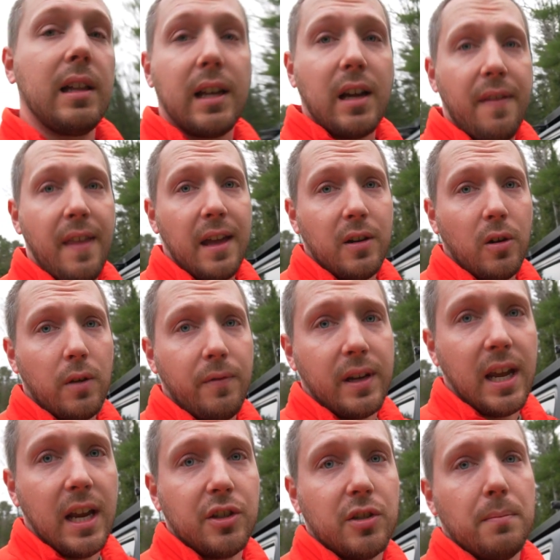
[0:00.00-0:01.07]
Click on that
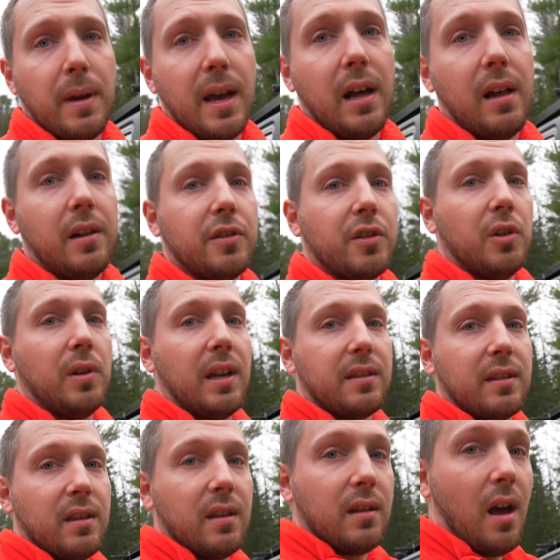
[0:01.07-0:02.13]
notification bell so you get
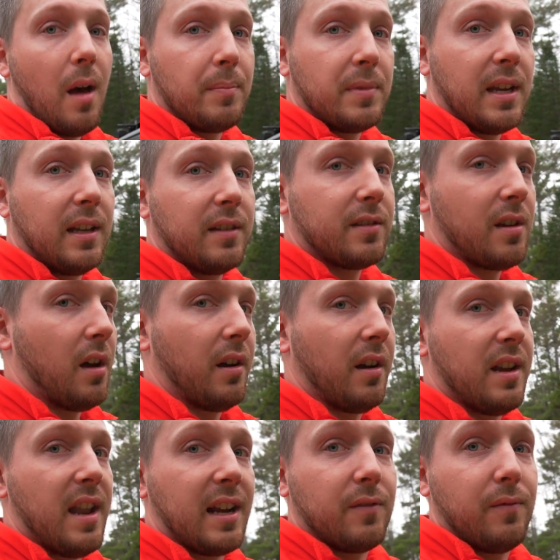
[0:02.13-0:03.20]
updates on our
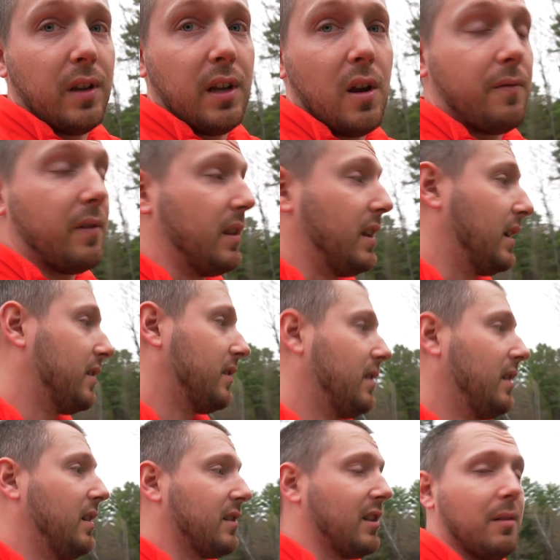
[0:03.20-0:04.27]
next video for this.
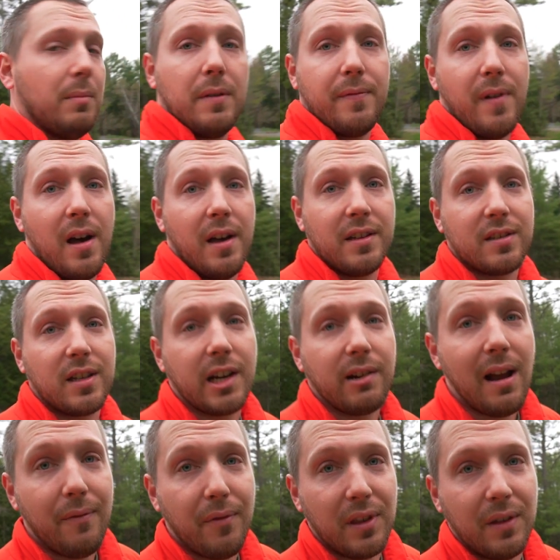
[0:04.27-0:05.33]
It's gonna be fun. Stick
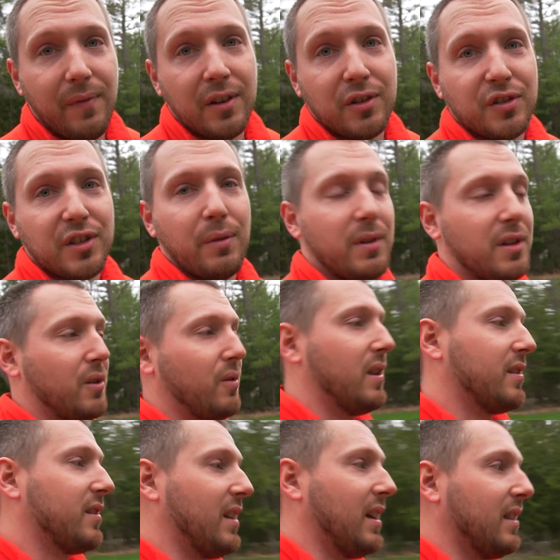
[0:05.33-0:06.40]
around for the adventures that we do with
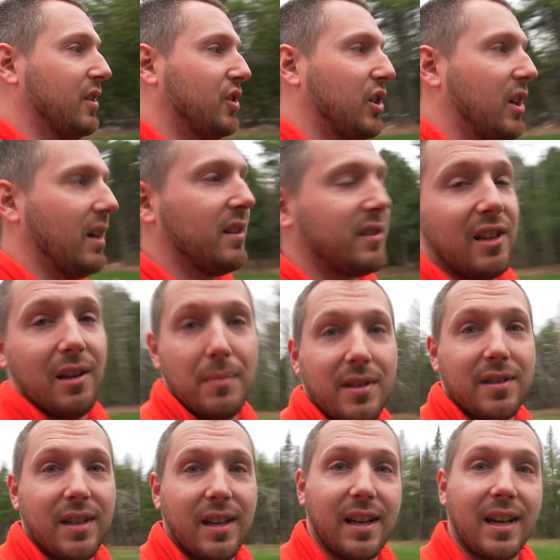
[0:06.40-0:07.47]
this thing this year. It's gonna be
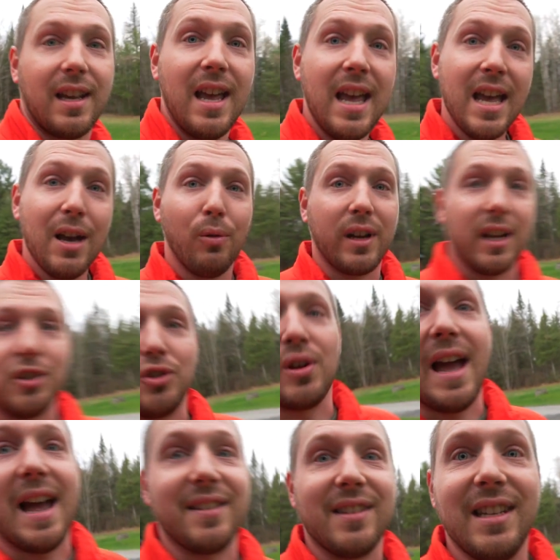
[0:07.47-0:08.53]
sick. We'll catch you
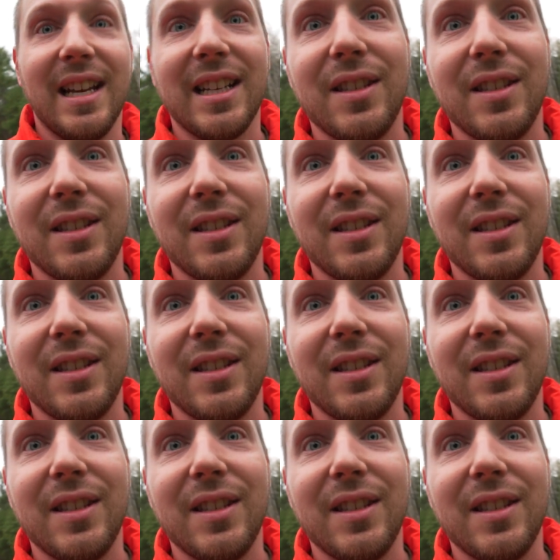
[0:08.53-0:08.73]
guys in the